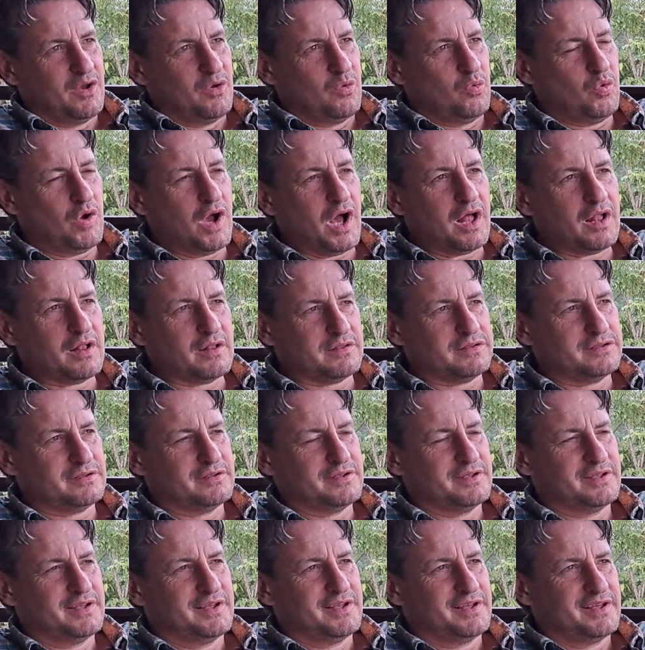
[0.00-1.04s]
Well,
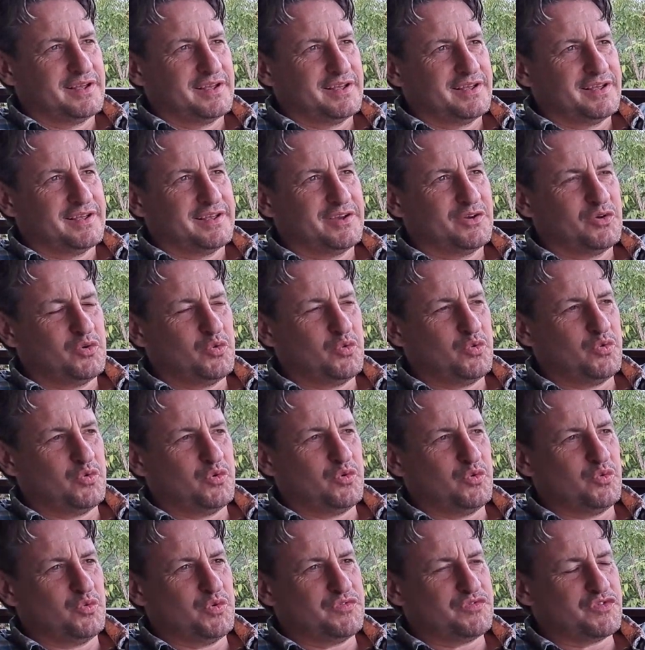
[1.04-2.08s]

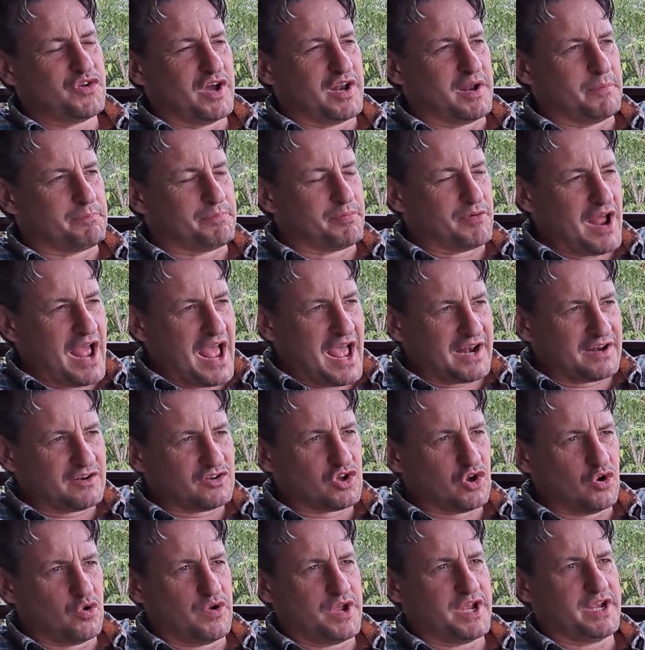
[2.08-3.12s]
we've got a brand
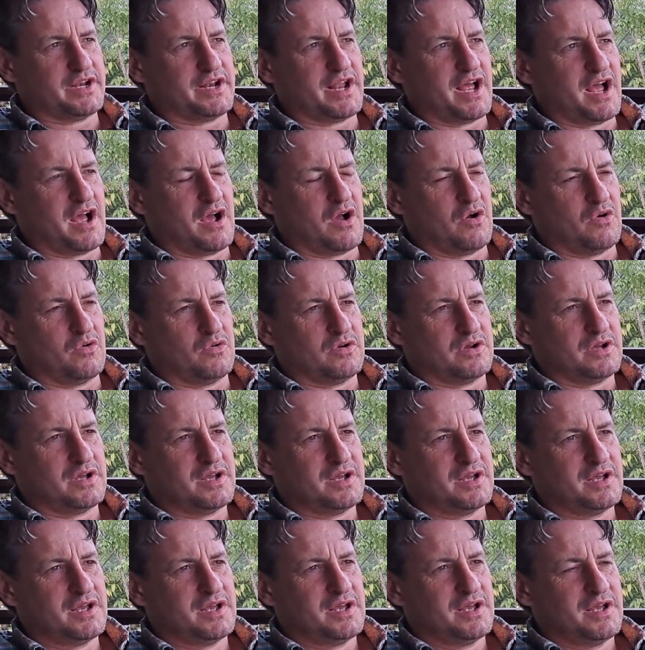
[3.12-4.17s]
going now.
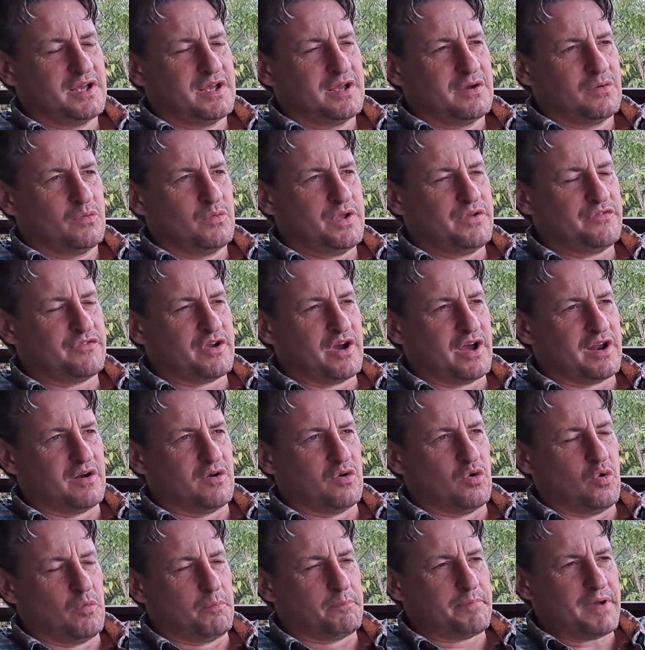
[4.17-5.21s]
We've got
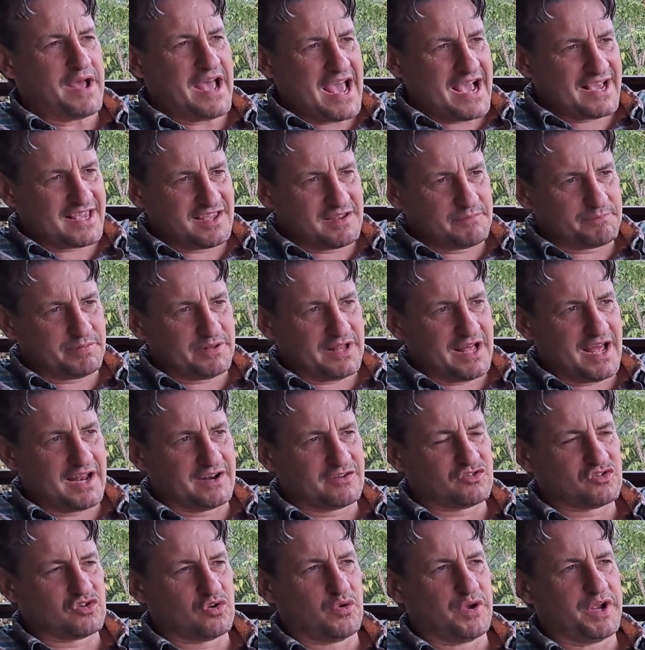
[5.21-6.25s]
our own packing
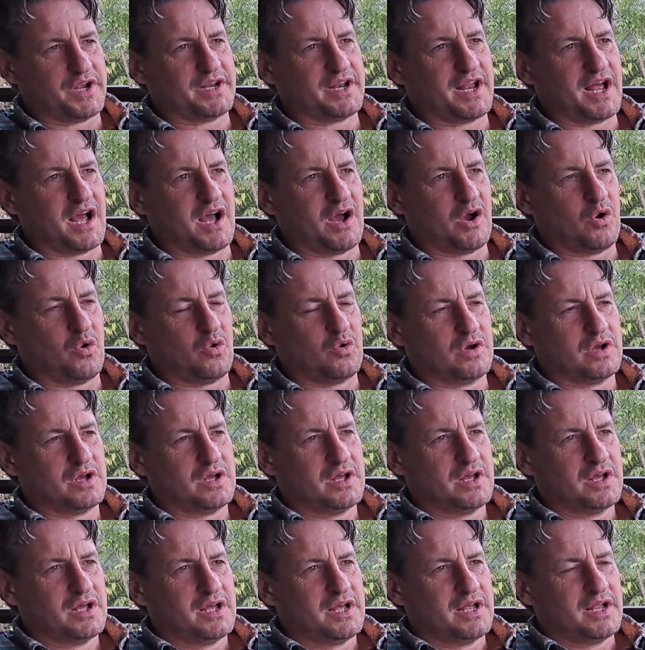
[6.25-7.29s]
plant growing now.
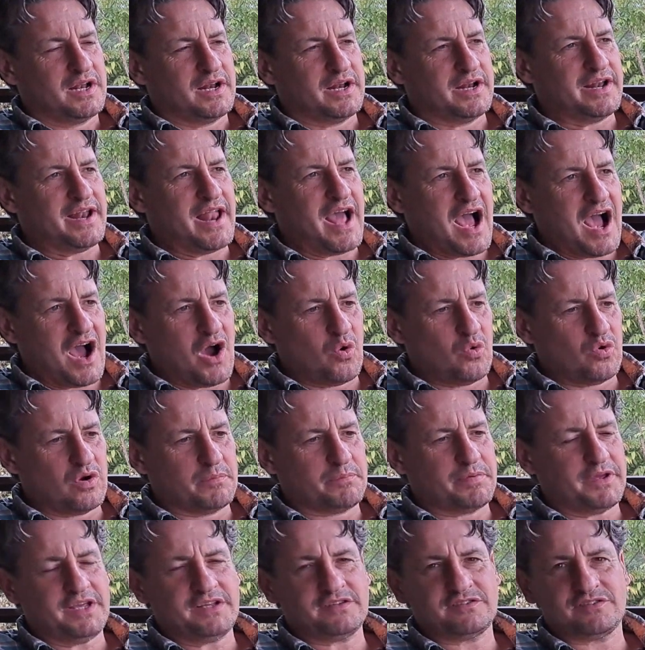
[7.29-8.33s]
Now we're
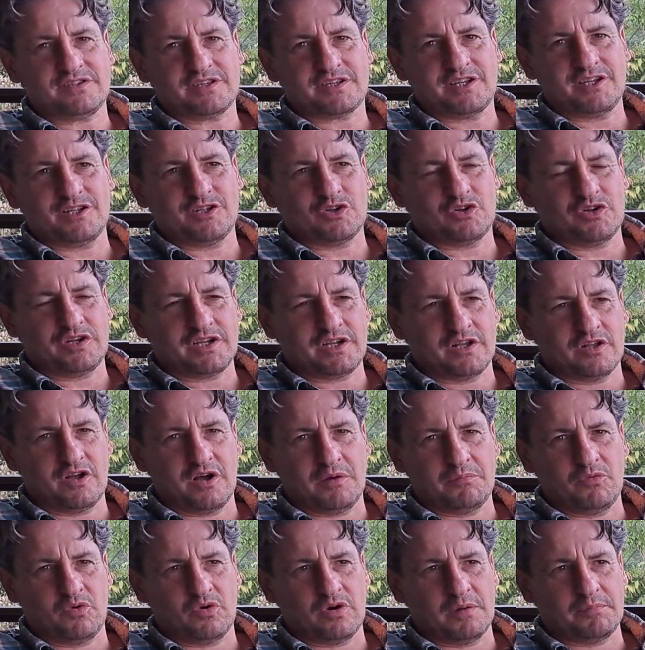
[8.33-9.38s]
basically learning a
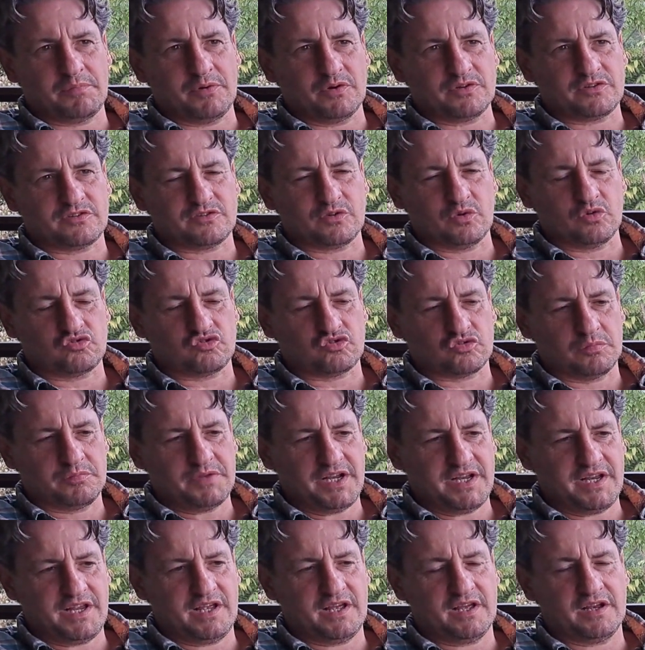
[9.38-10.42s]
lot more about social
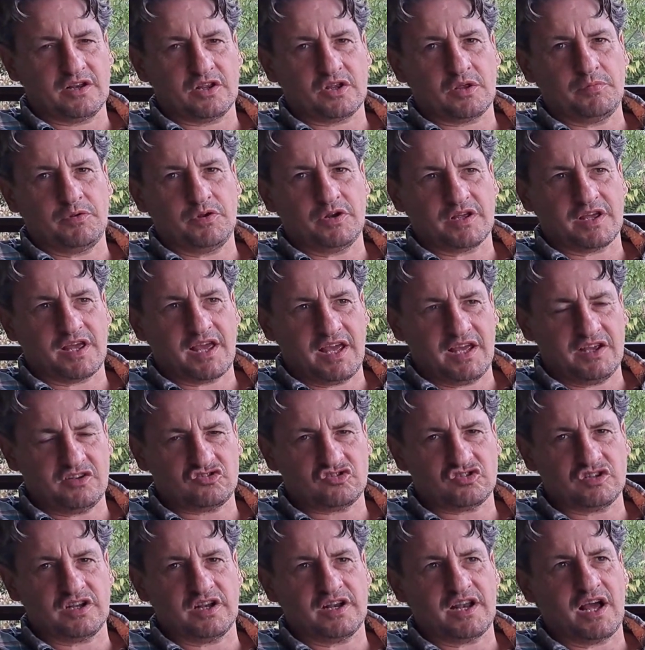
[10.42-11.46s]
media and
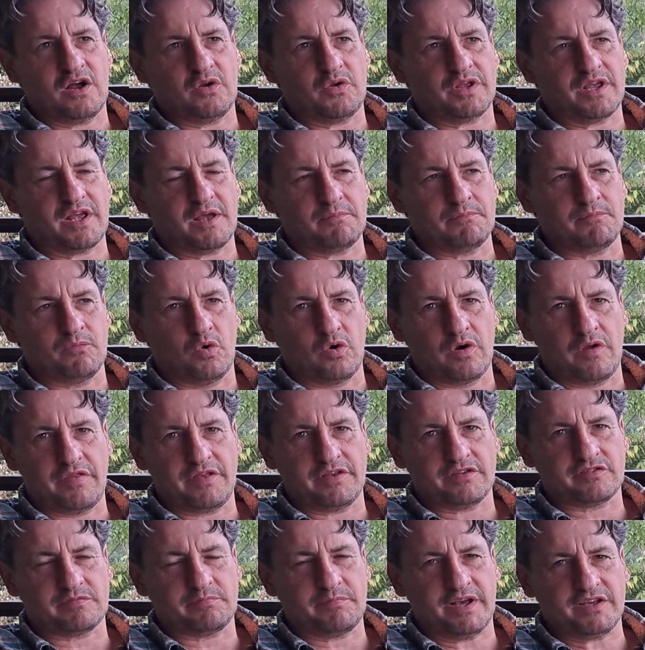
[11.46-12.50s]
communication and how to get more of
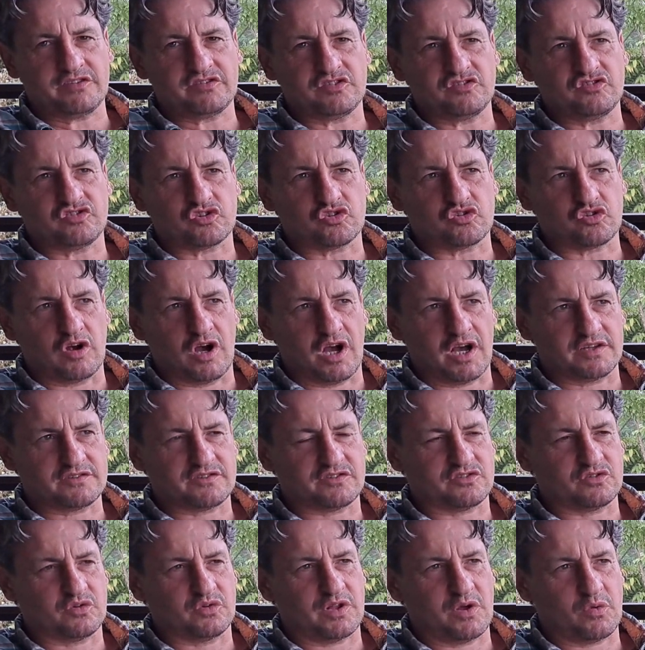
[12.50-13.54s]
this message
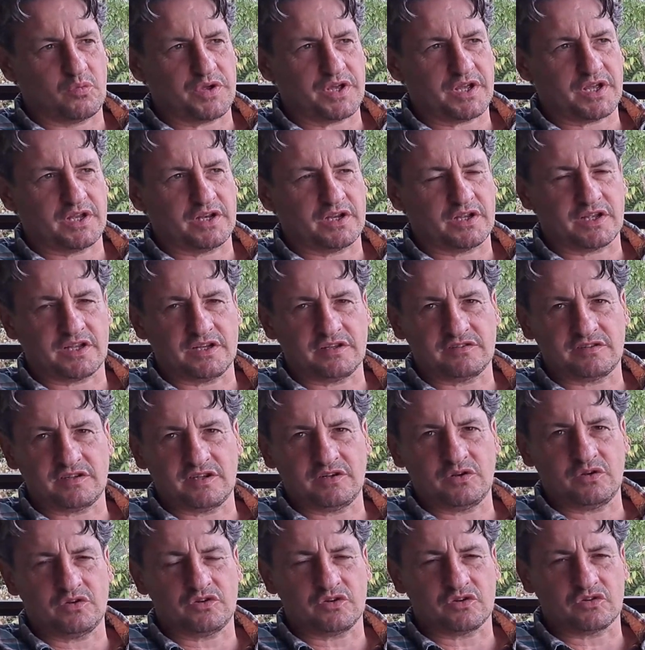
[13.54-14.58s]
across so that we can
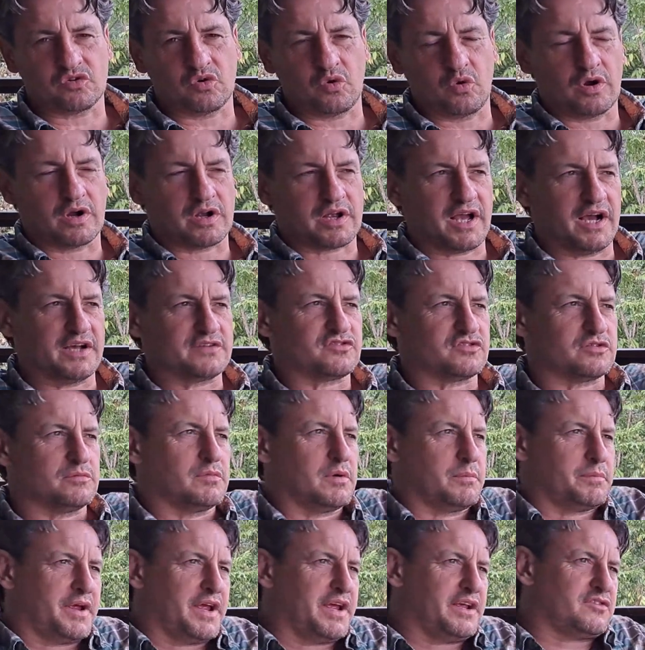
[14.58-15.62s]
continue to grow our
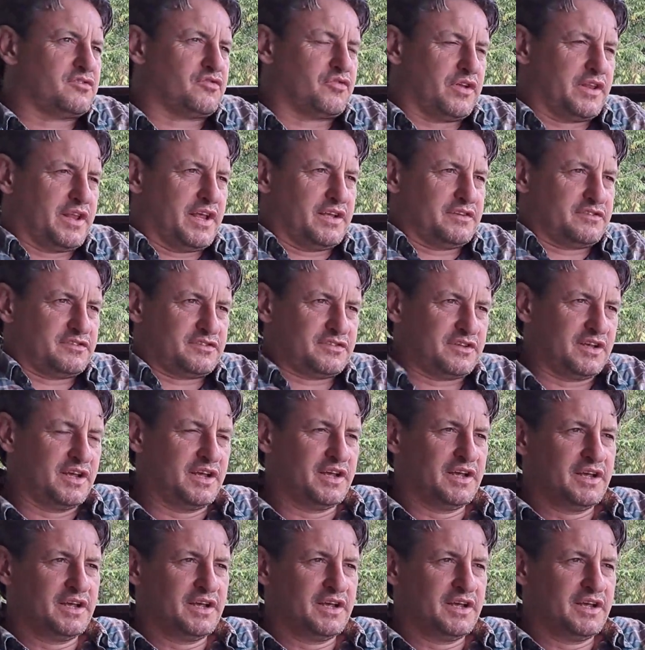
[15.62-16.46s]
customer base for this.